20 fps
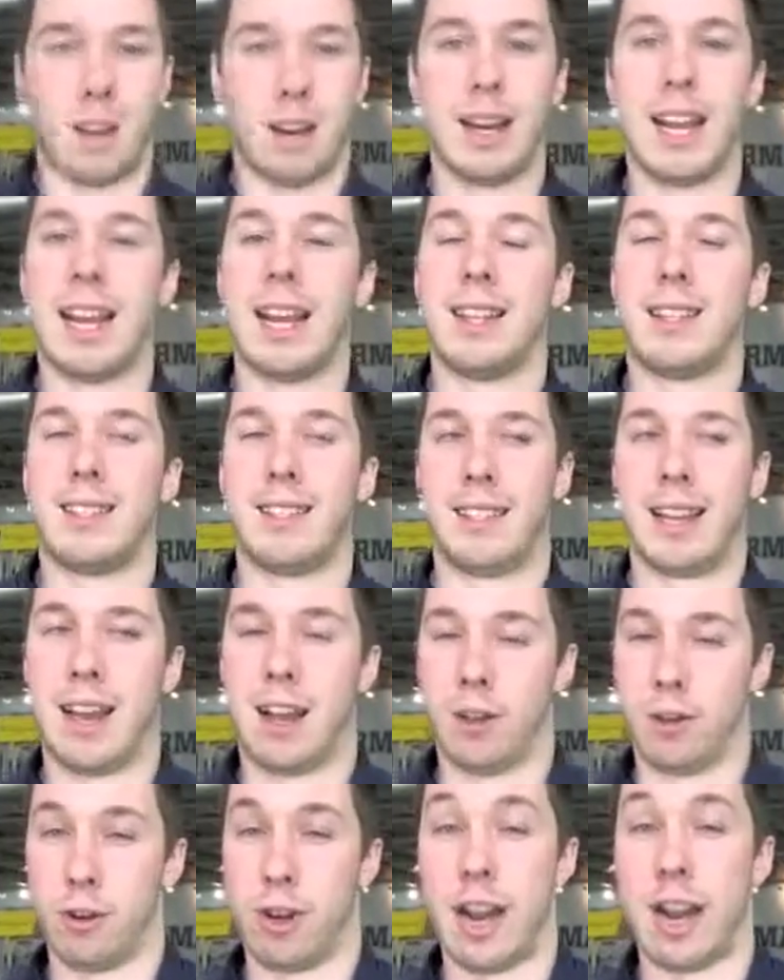An
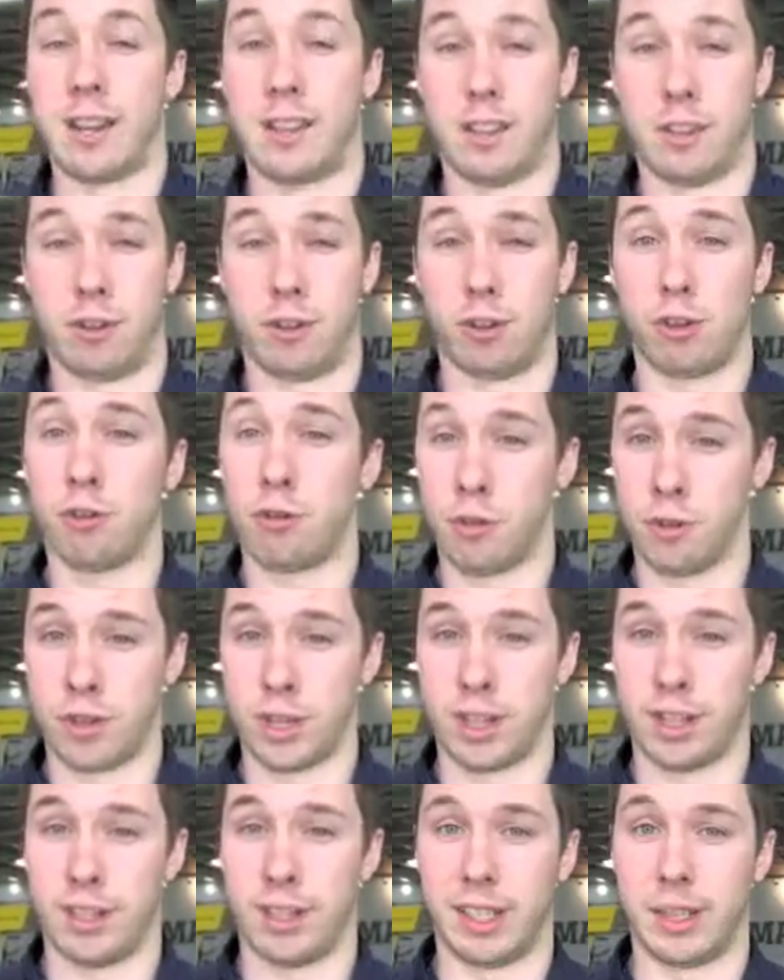ACL, or anterior
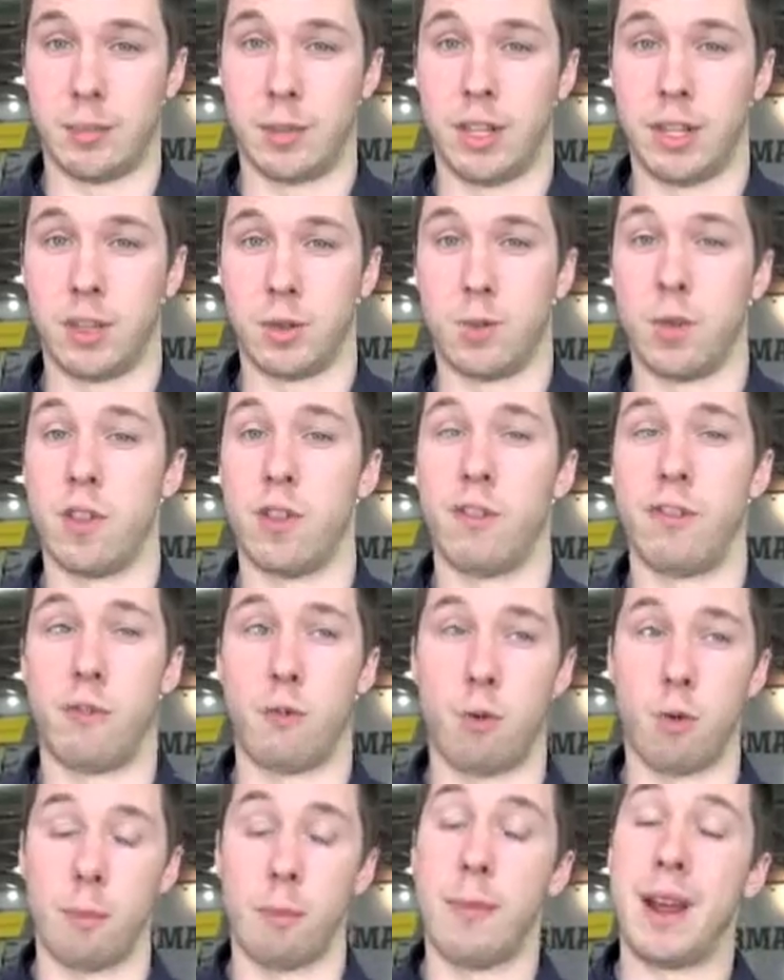cruciate ligament, is one of the
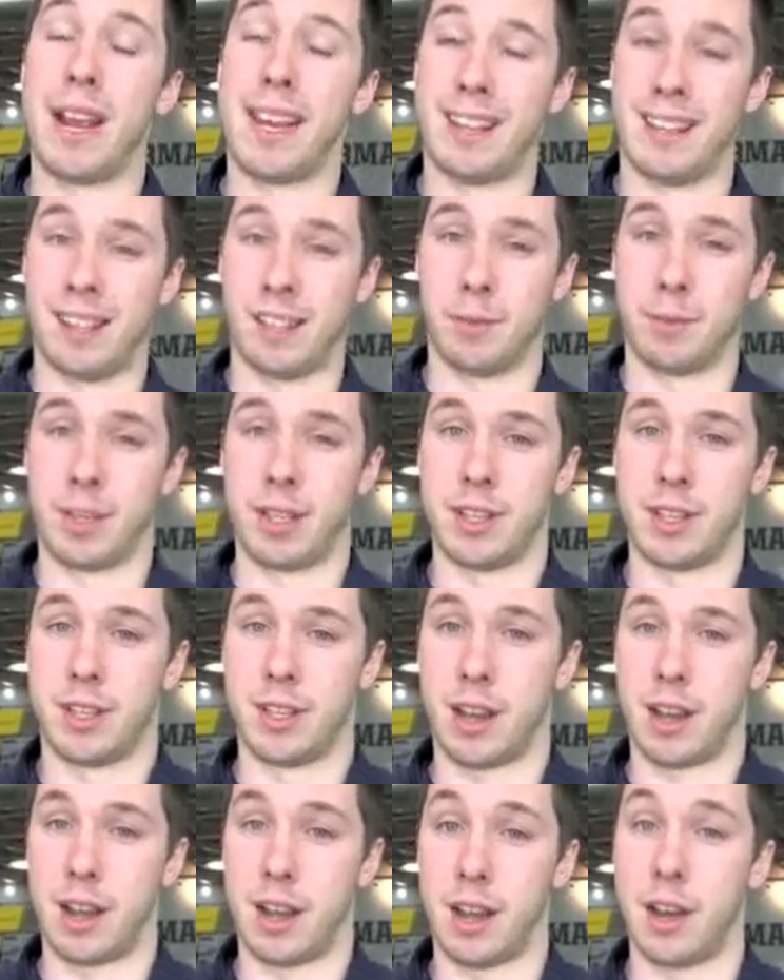four main
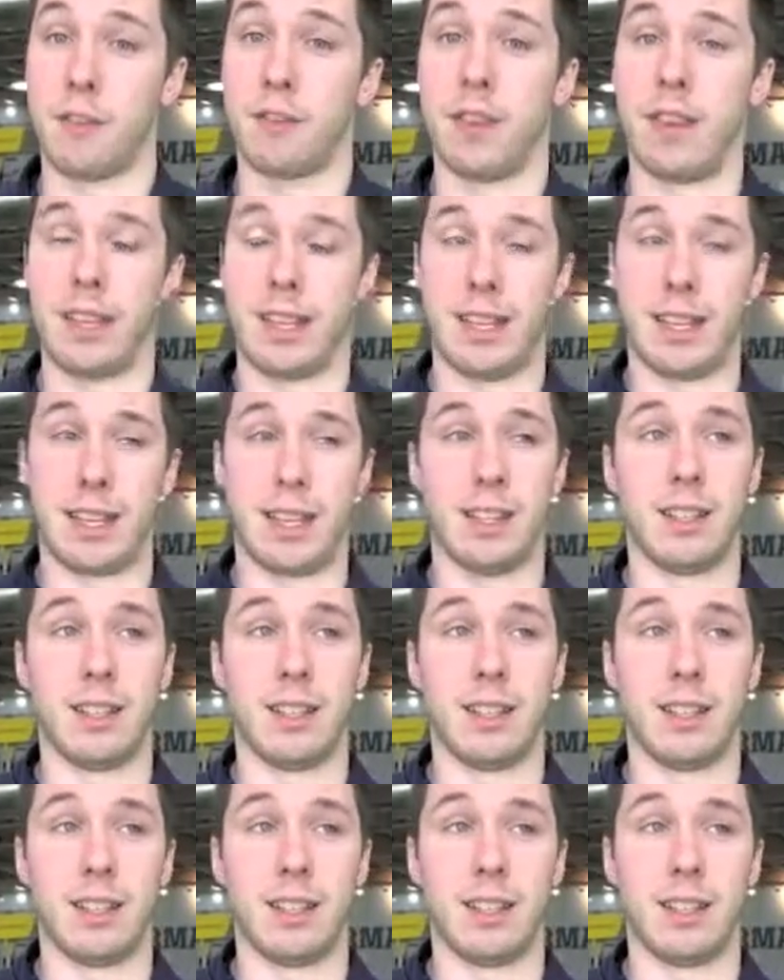ligaments of the knee.